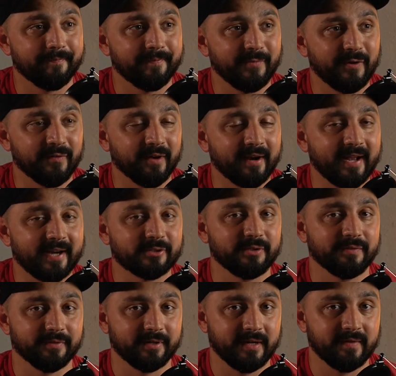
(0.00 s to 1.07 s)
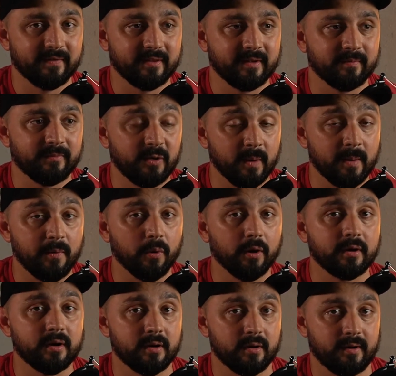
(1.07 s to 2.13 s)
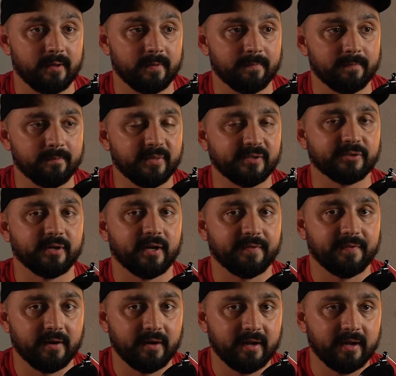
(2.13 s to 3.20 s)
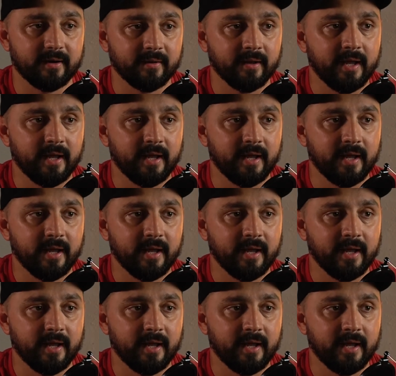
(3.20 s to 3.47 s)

You've not actually forgiven them. You may be working on it, but you're not there yet.